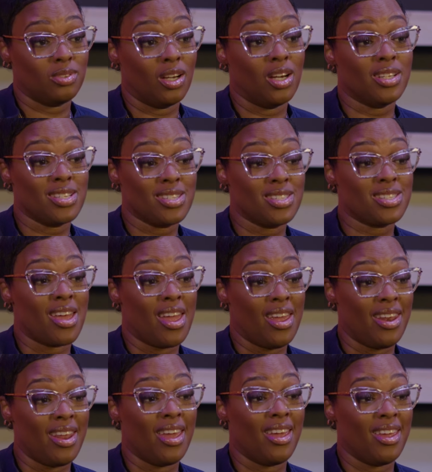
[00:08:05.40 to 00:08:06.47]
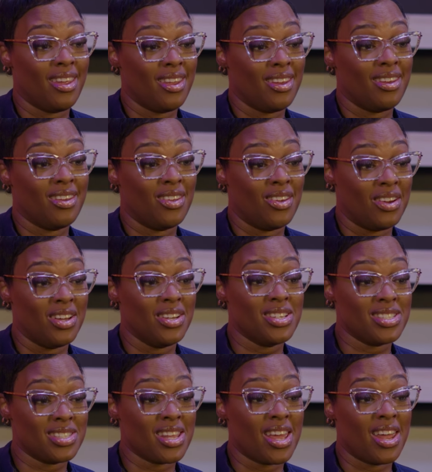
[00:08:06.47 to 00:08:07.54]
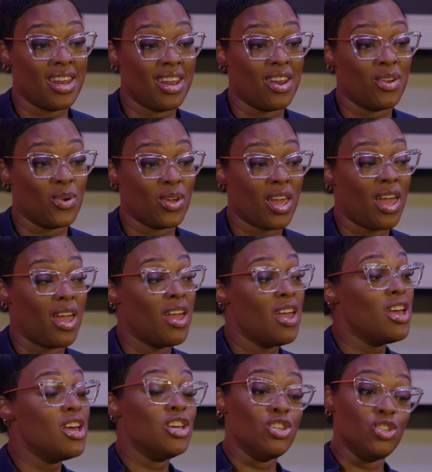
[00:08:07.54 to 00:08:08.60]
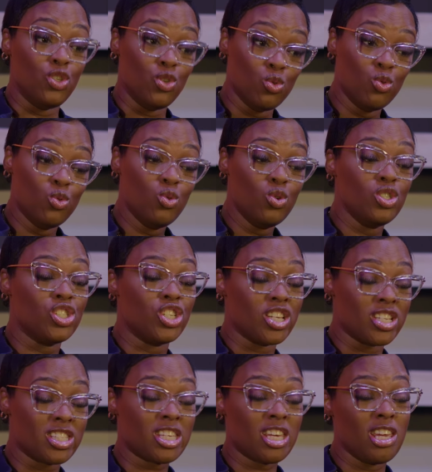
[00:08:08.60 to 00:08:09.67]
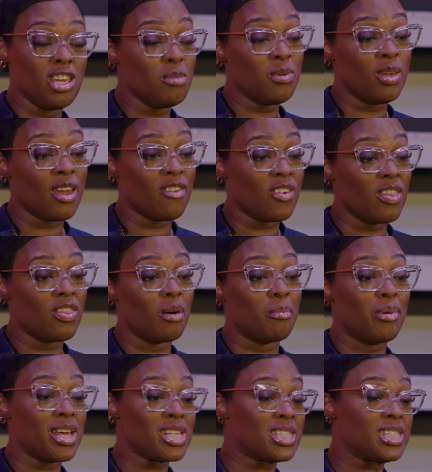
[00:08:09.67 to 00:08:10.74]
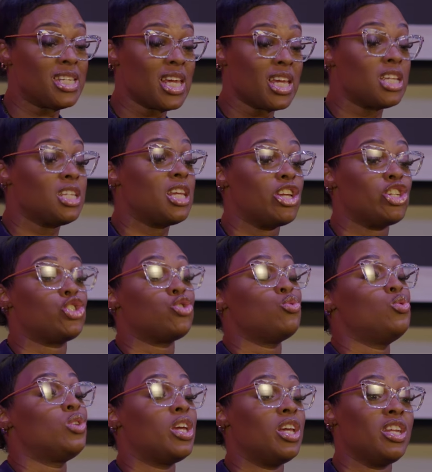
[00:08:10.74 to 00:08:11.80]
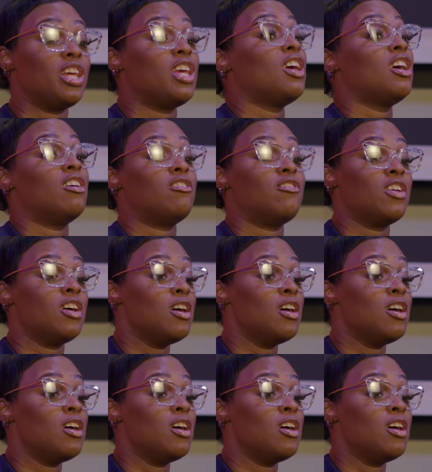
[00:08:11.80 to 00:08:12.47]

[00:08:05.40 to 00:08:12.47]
Understand it, okay? You just keep giving the best dick that you can give.